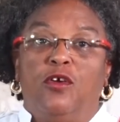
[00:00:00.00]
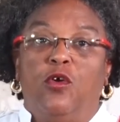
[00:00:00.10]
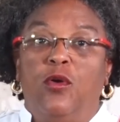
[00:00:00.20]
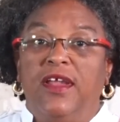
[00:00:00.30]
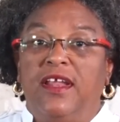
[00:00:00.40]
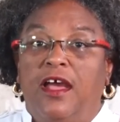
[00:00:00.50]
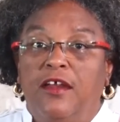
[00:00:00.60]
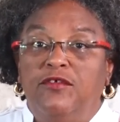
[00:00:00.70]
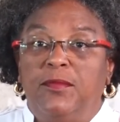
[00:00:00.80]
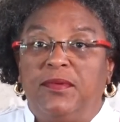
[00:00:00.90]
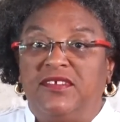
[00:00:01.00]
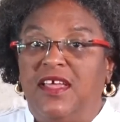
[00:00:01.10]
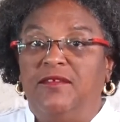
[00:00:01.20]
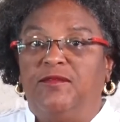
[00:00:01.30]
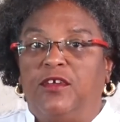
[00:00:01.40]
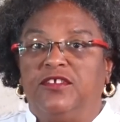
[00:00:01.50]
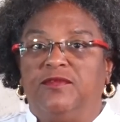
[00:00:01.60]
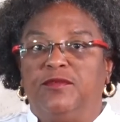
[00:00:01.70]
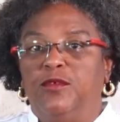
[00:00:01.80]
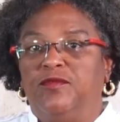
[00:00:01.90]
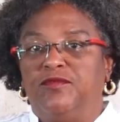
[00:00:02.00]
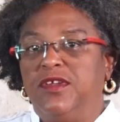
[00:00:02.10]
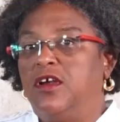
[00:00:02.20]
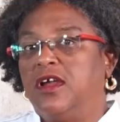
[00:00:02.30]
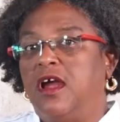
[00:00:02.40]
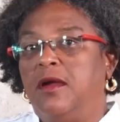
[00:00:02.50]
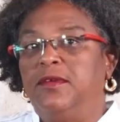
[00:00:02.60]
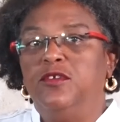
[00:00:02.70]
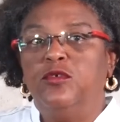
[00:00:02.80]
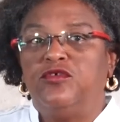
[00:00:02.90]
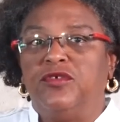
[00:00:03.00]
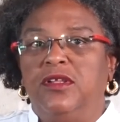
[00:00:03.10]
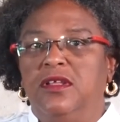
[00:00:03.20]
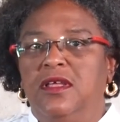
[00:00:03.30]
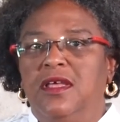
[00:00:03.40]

Going 100% fossil fuel free or carbon neutral